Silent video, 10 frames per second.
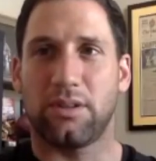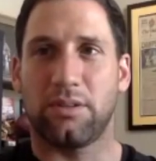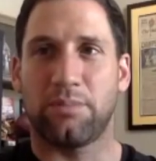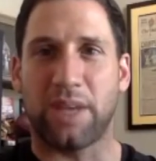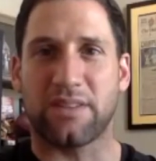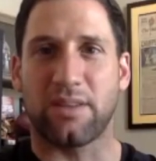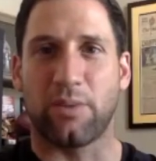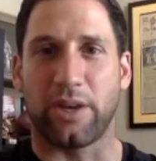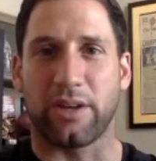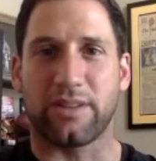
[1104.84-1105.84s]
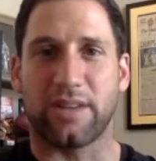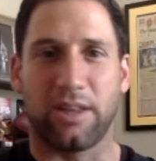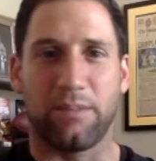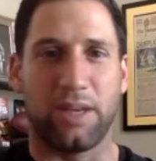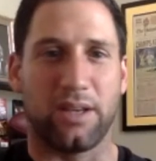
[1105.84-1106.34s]
basically what you're
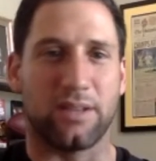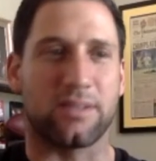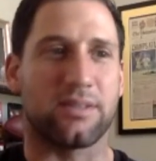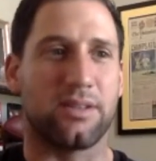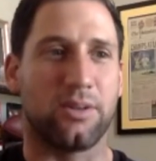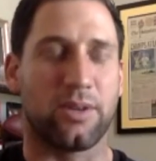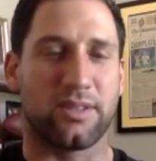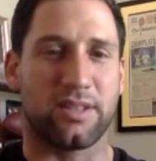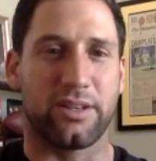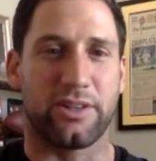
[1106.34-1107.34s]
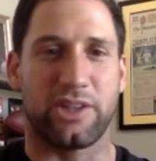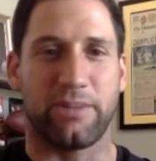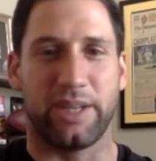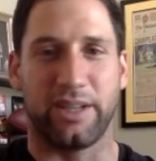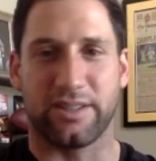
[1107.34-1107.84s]
telling me is you consider
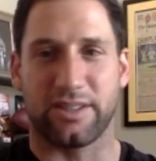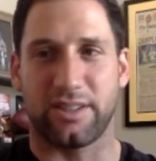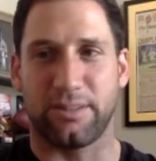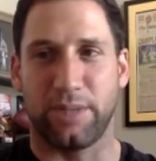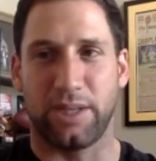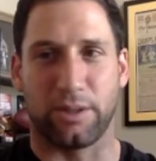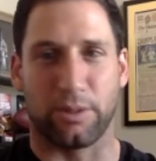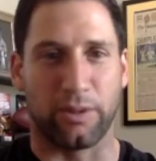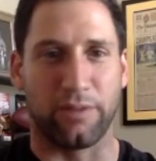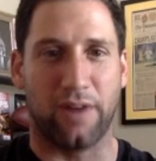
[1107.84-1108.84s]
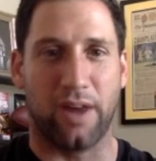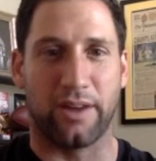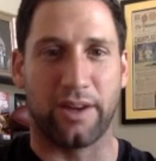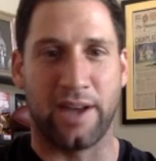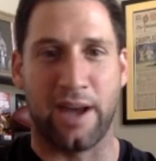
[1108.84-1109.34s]
Jimmy Nielsen to be your real
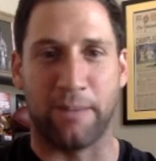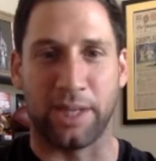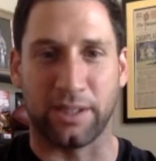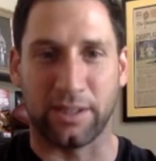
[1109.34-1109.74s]
father and not me.